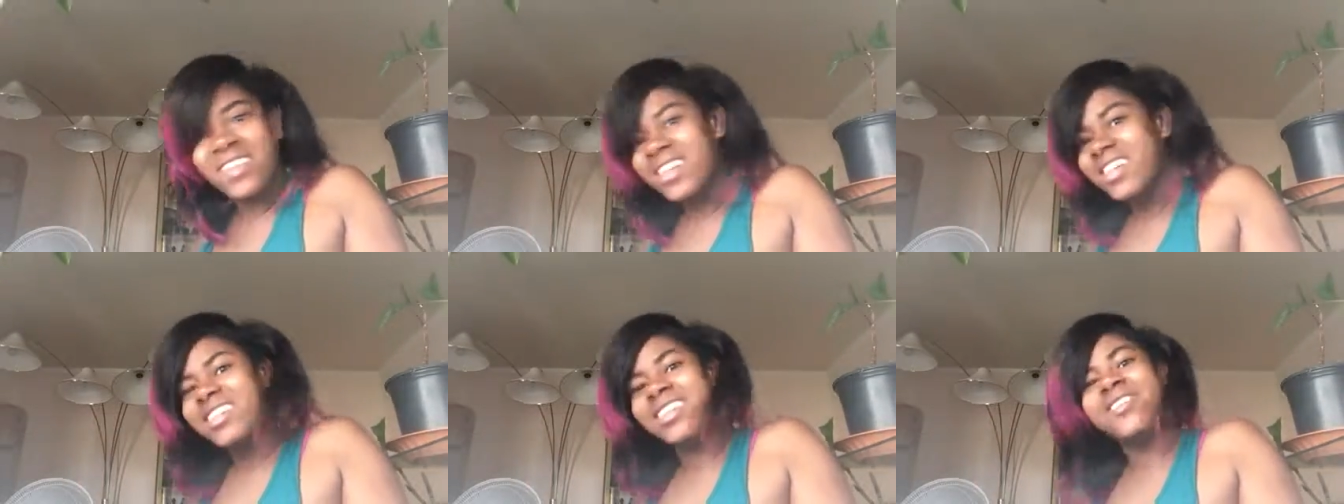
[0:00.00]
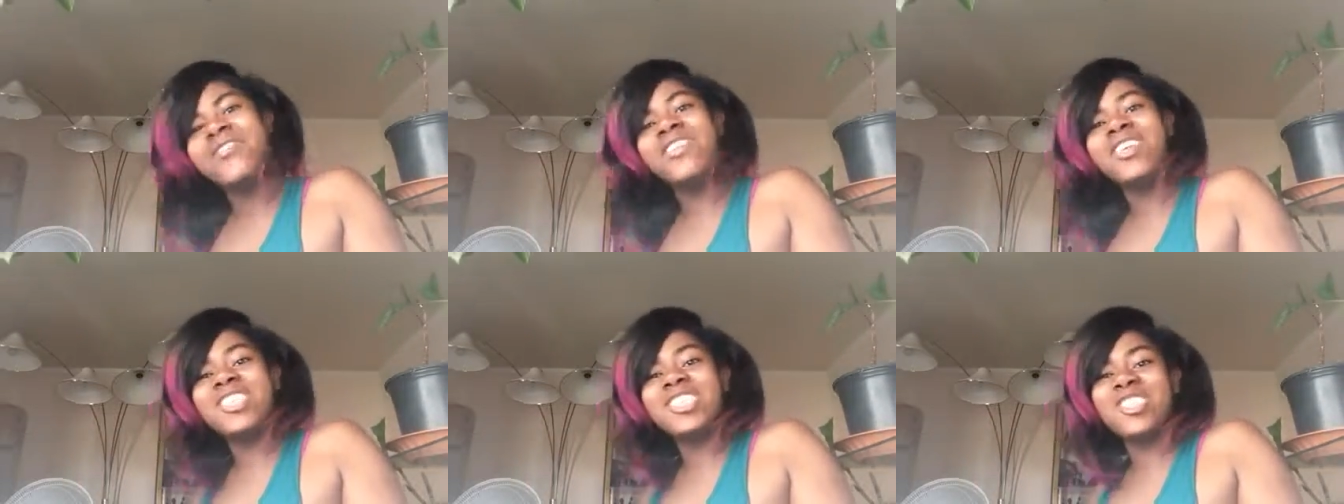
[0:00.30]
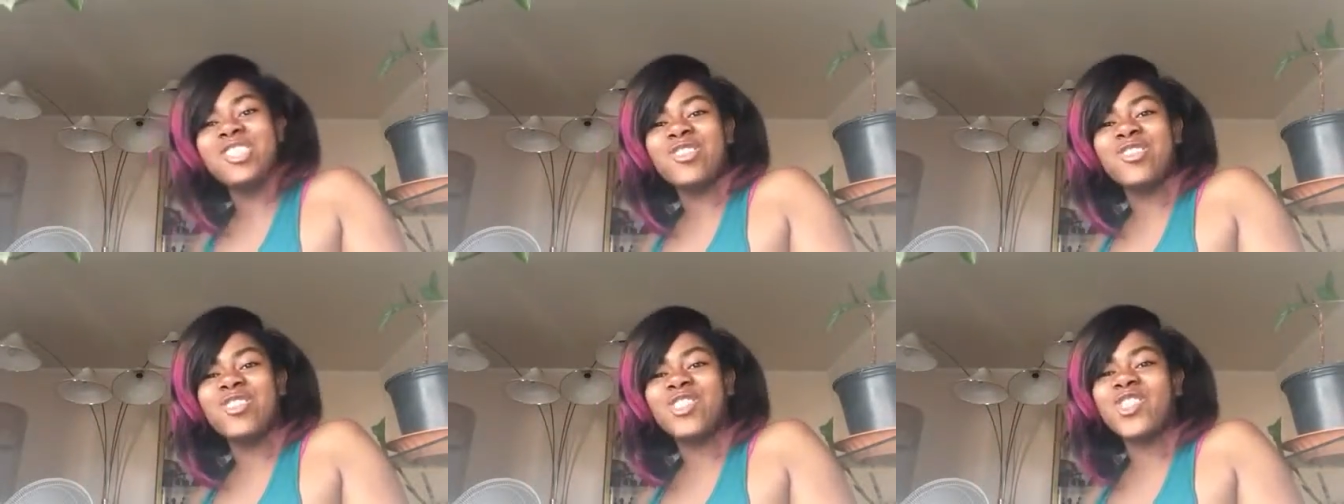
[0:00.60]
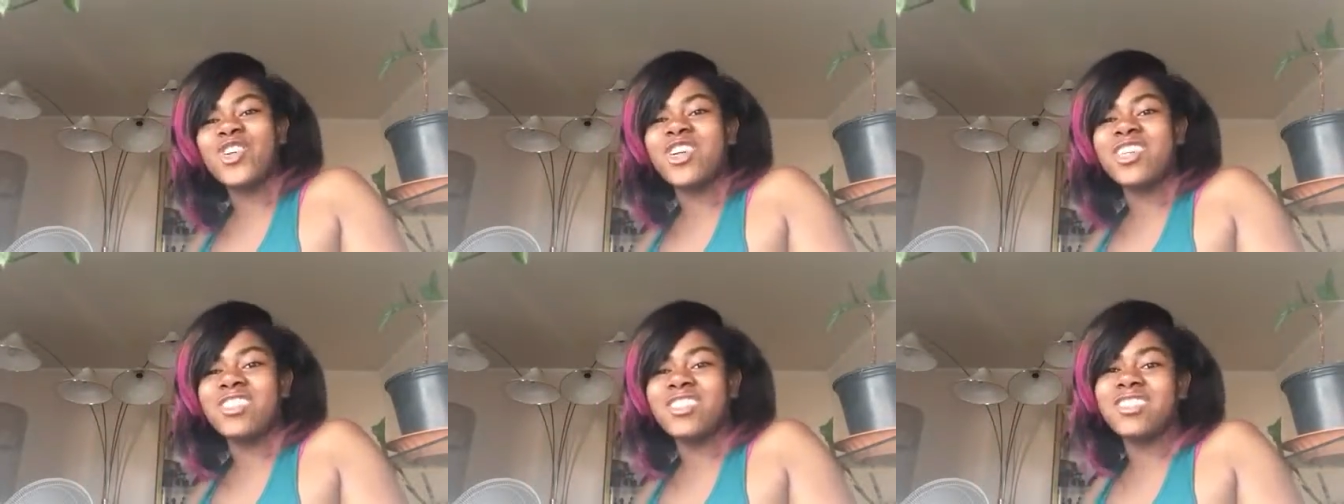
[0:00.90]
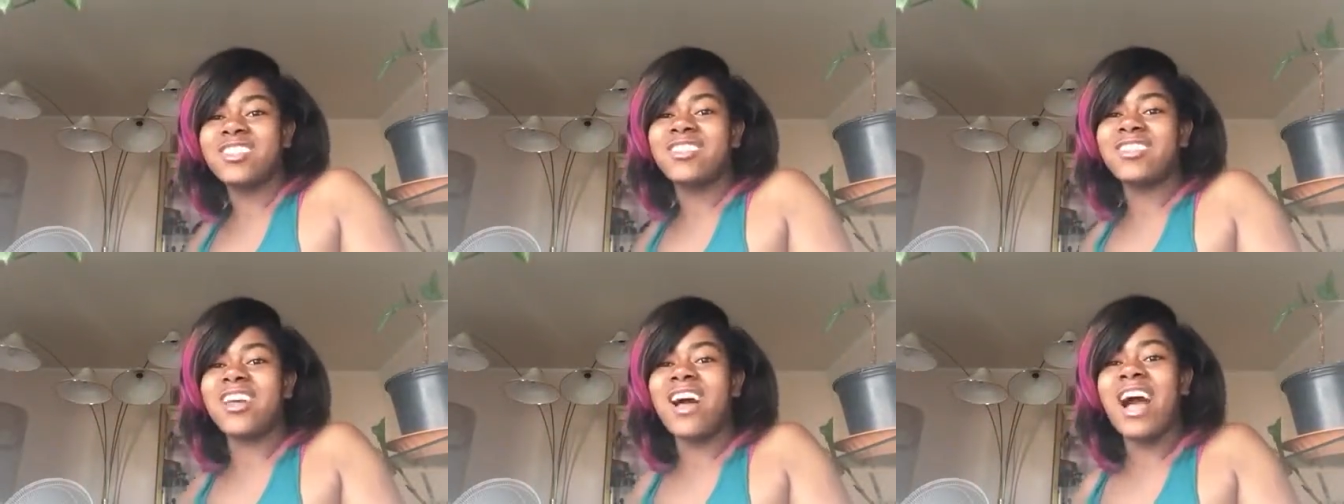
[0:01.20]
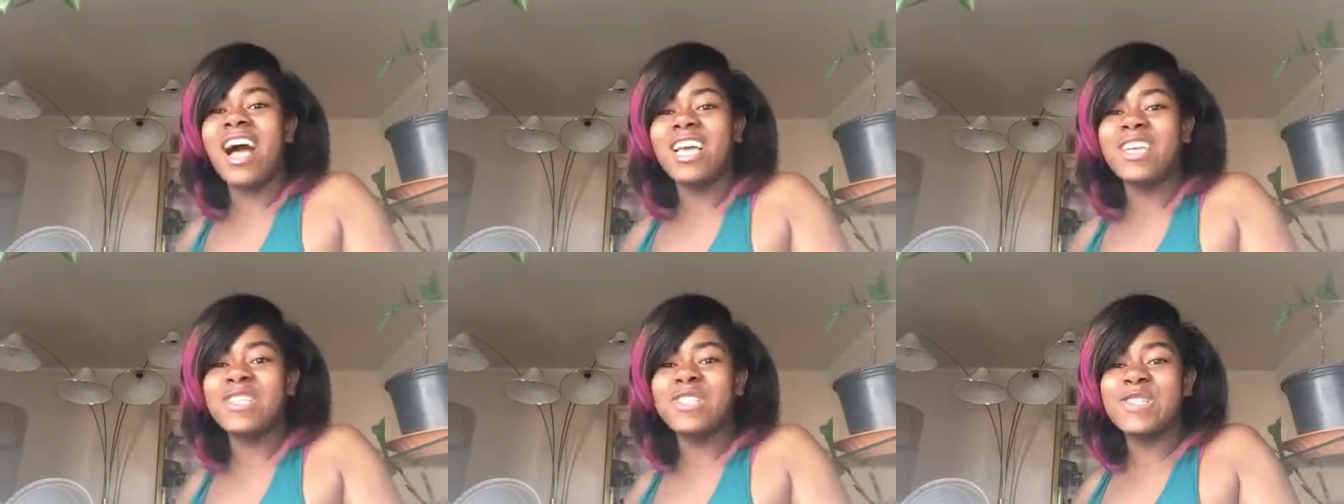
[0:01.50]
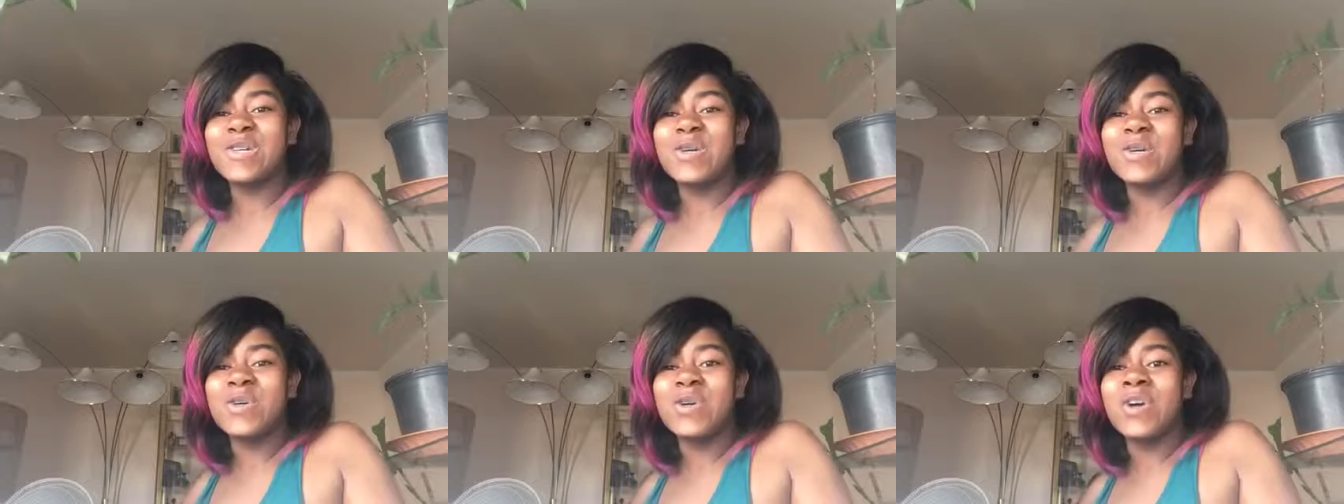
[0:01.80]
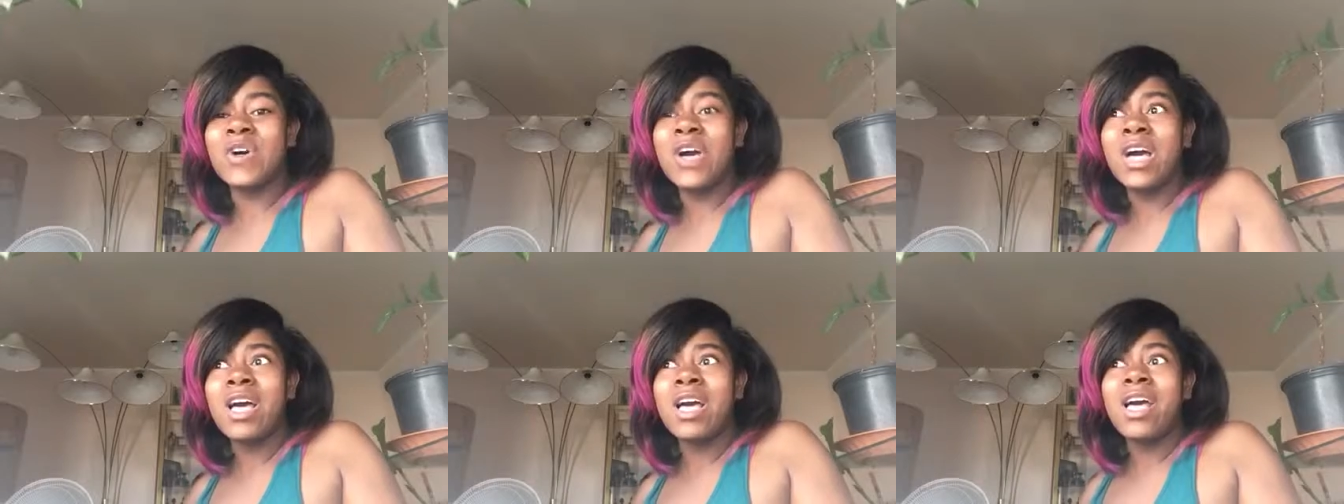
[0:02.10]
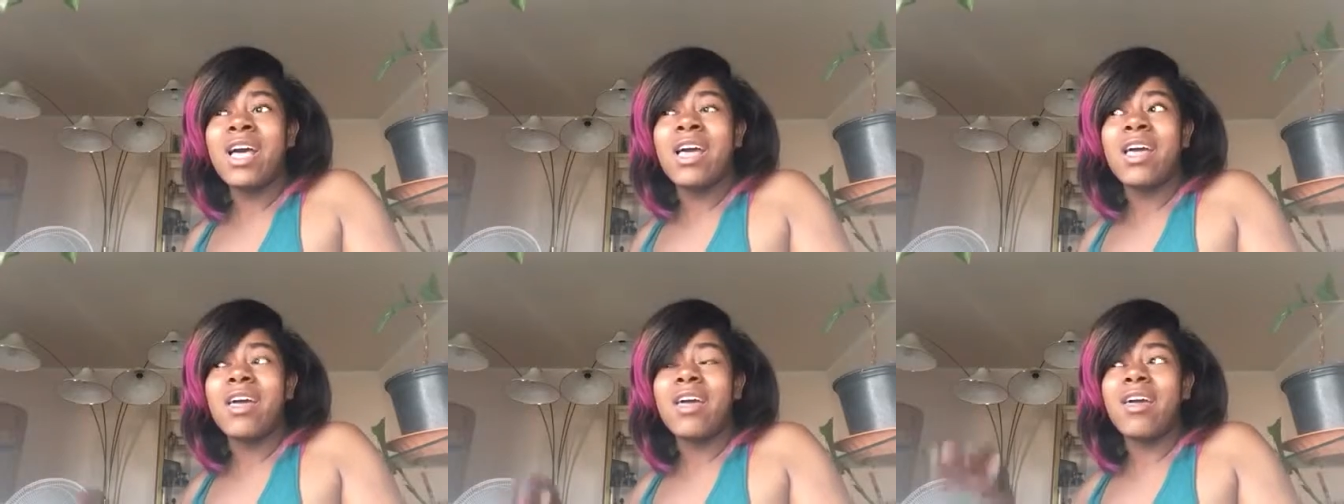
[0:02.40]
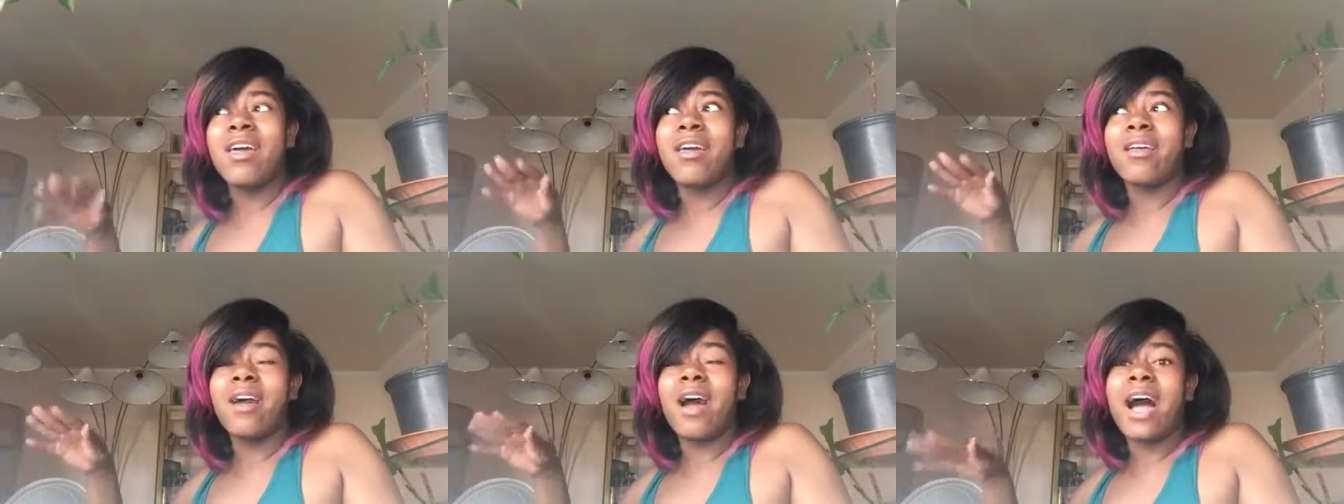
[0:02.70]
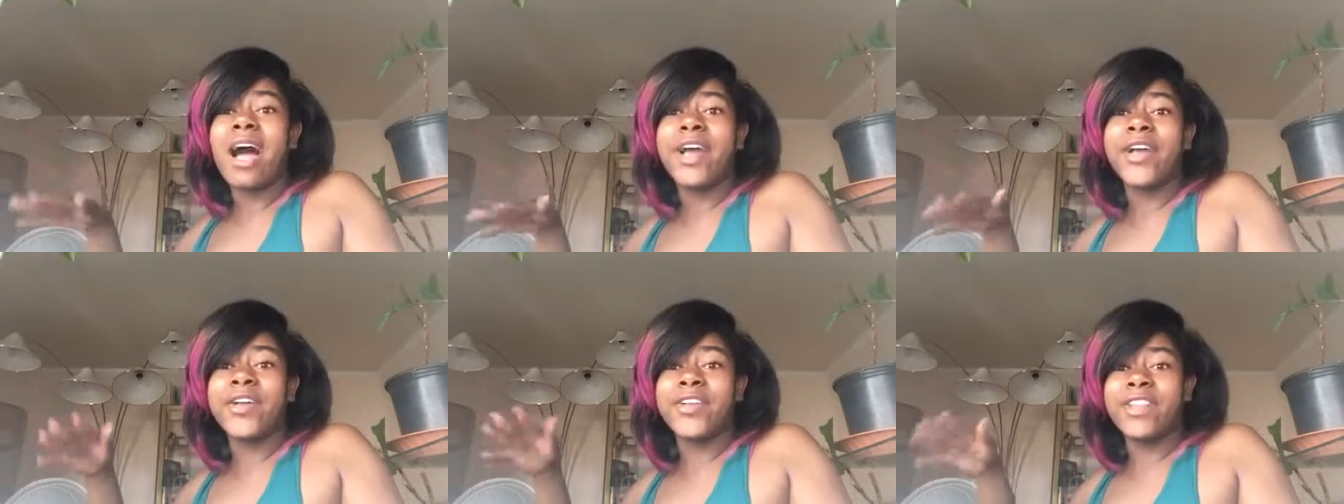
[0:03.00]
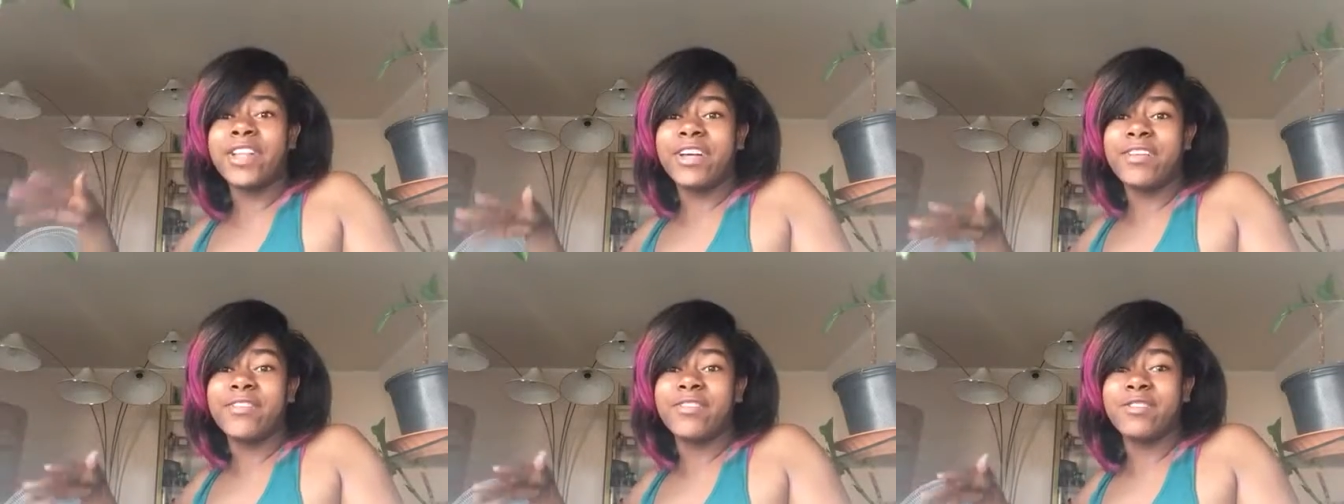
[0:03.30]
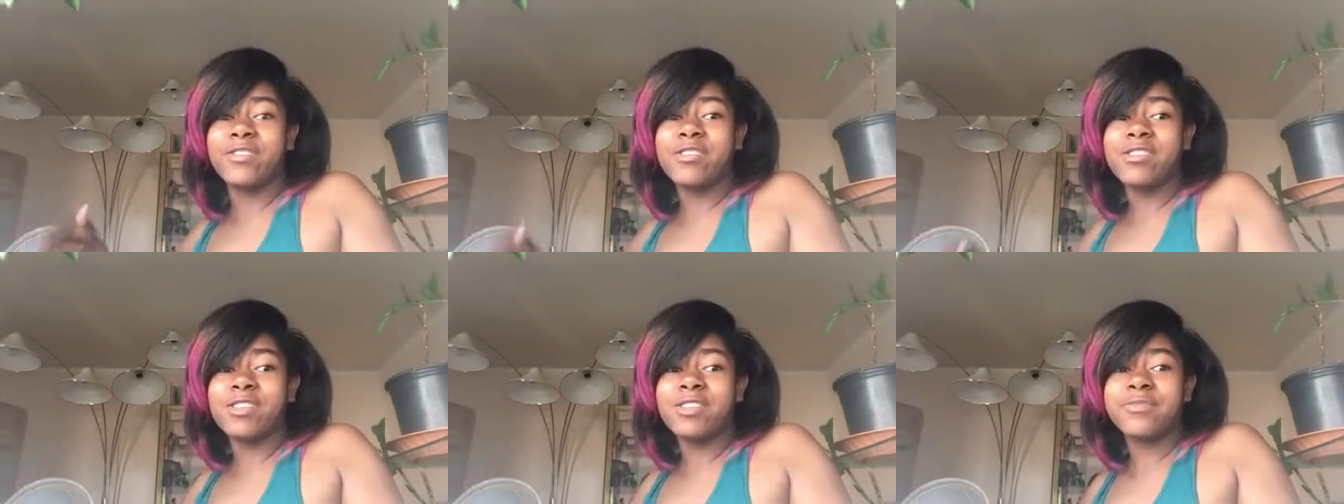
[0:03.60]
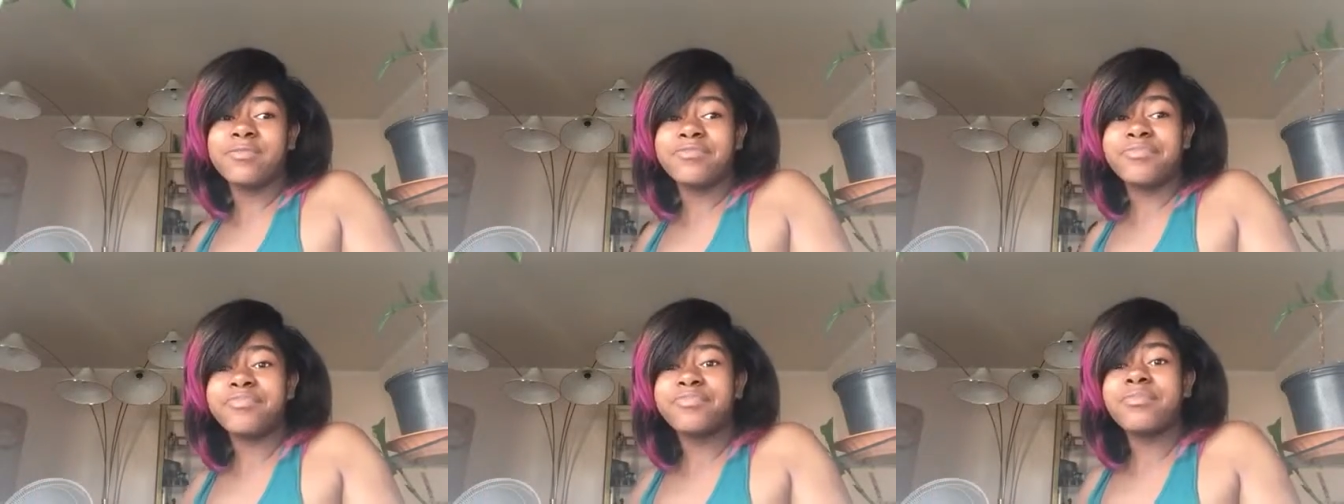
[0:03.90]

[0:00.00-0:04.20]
and eventually you'll transition to high school and higher levels